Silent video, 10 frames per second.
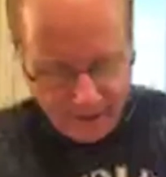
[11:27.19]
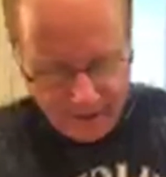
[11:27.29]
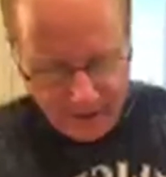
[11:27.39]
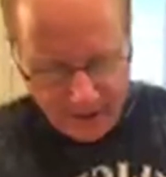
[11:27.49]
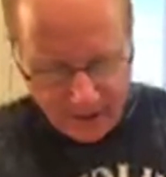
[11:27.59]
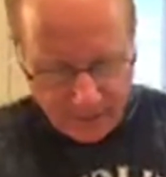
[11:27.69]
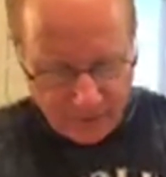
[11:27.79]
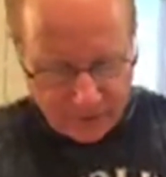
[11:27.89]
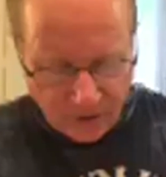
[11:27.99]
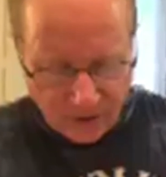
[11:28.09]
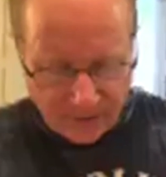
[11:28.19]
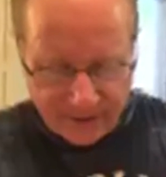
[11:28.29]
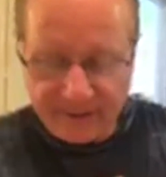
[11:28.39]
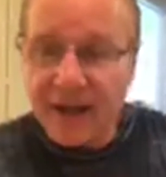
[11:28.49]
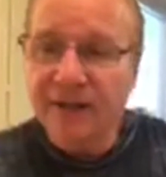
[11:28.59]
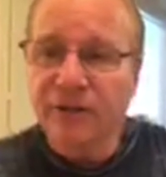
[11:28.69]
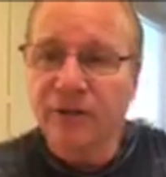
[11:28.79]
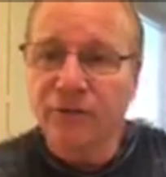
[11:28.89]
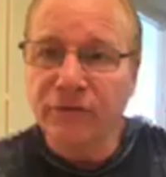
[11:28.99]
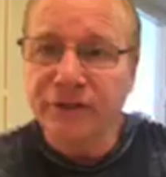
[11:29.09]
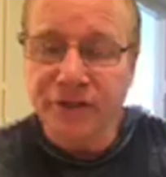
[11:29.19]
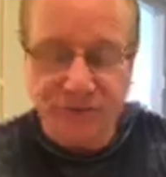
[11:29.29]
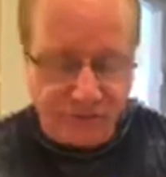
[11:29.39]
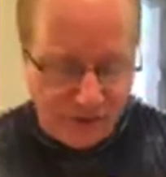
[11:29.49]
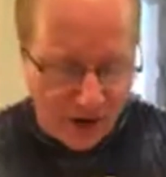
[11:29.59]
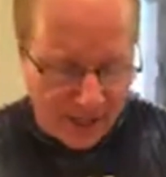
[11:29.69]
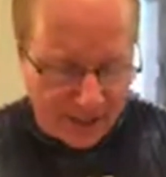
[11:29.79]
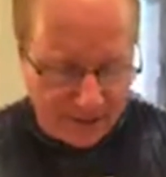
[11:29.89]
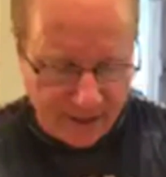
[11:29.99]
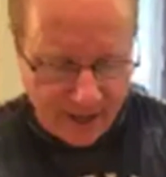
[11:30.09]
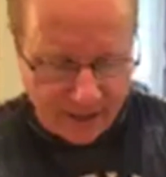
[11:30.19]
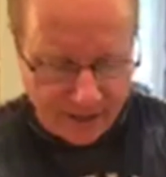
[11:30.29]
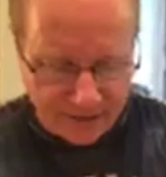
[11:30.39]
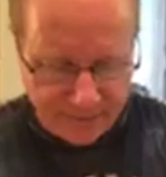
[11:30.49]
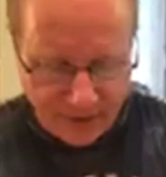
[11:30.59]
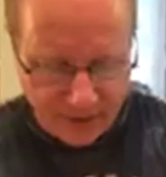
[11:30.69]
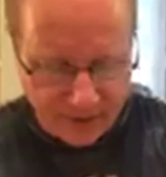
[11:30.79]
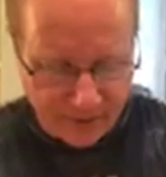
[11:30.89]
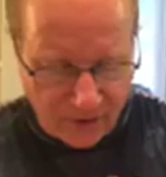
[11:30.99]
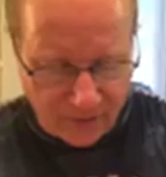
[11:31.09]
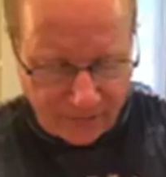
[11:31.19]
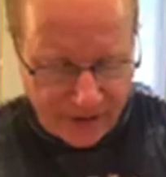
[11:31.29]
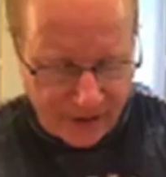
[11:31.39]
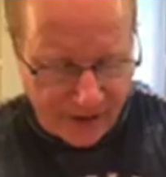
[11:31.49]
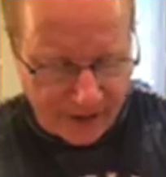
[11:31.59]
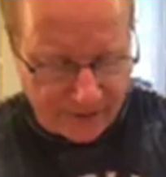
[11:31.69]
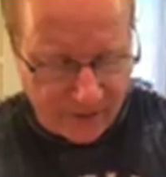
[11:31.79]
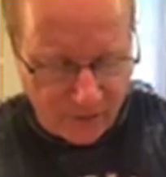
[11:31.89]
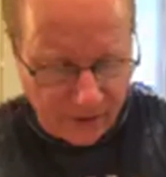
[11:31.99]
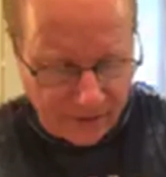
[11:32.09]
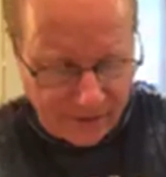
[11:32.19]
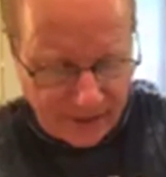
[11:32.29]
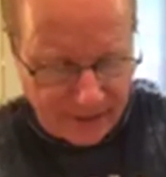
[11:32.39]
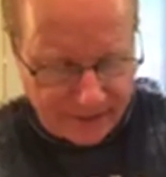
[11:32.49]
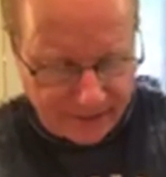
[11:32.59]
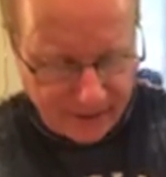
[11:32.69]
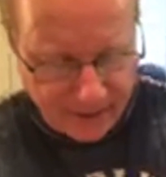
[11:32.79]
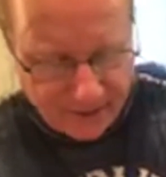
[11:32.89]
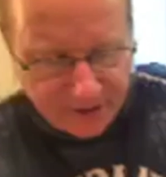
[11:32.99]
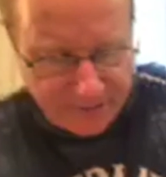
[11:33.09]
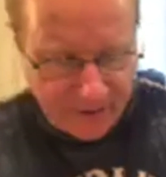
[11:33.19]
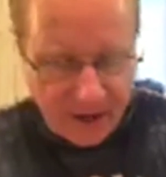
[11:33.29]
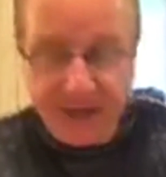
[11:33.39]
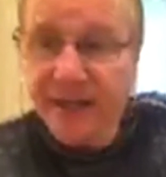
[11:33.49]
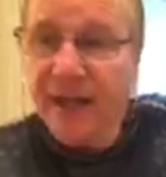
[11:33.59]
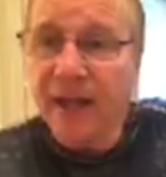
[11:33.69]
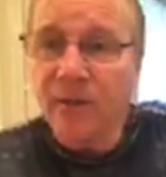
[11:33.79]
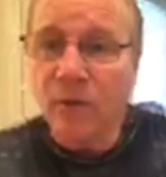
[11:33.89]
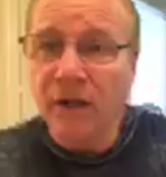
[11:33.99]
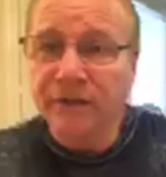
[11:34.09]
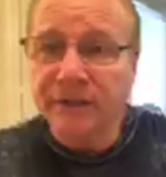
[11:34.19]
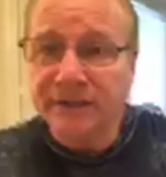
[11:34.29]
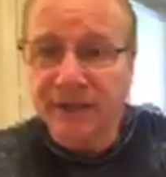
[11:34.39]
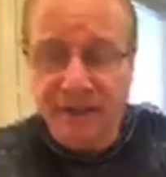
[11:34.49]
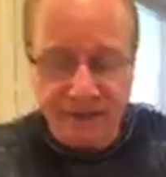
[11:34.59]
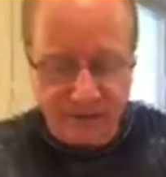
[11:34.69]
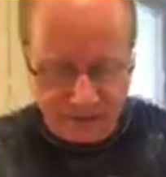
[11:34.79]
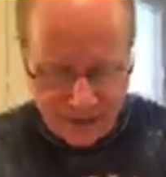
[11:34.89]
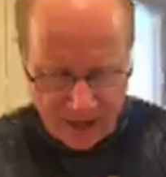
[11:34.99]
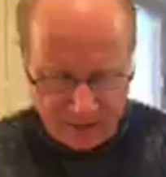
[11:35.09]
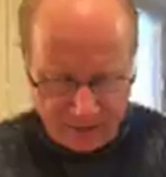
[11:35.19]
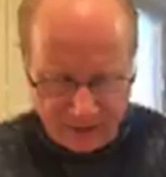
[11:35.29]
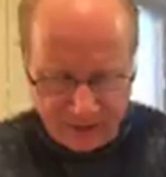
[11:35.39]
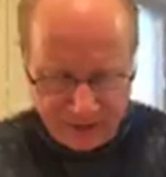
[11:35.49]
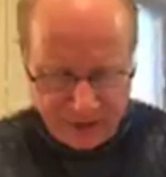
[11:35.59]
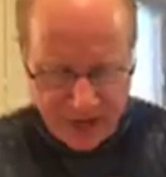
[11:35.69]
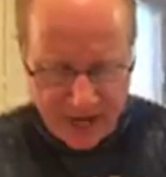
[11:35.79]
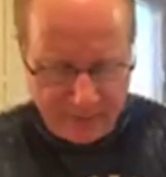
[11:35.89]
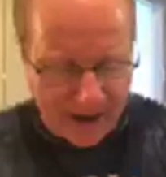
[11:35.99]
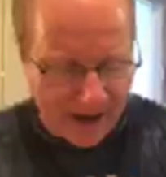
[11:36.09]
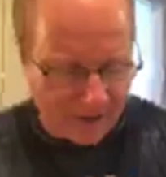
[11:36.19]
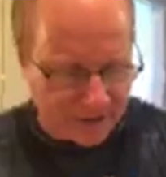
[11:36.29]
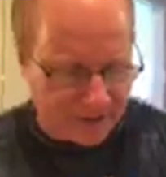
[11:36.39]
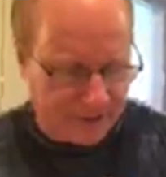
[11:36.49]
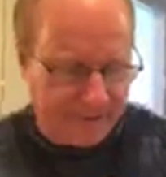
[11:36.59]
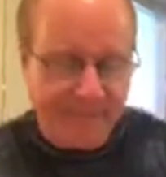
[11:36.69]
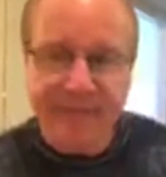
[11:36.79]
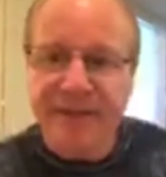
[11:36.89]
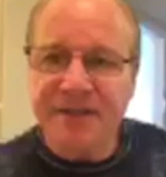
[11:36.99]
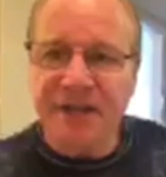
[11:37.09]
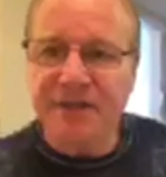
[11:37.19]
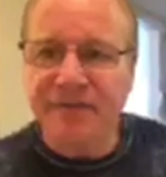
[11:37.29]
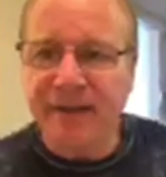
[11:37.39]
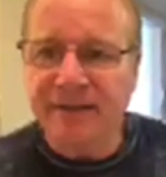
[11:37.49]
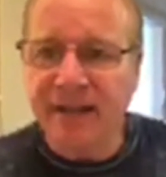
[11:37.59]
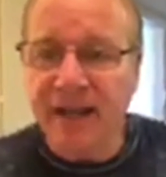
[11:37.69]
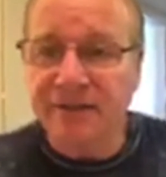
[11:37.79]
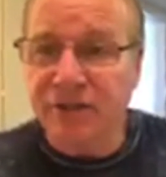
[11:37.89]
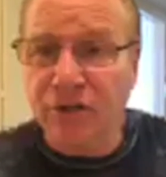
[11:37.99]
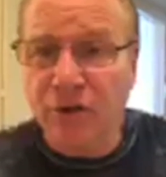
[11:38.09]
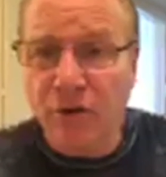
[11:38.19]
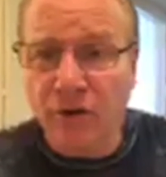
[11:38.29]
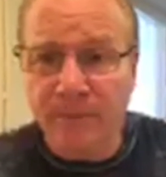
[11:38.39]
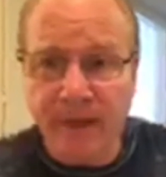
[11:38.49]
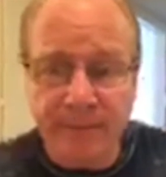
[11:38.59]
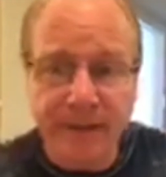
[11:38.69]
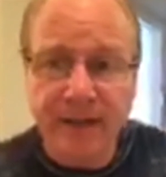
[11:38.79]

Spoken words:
And we're talking about Dr. Richard Ryan and his partner over there at the Northeast Spine and Wellness Center, Dr. Jay Paris. These guys are fantastic. You call them up.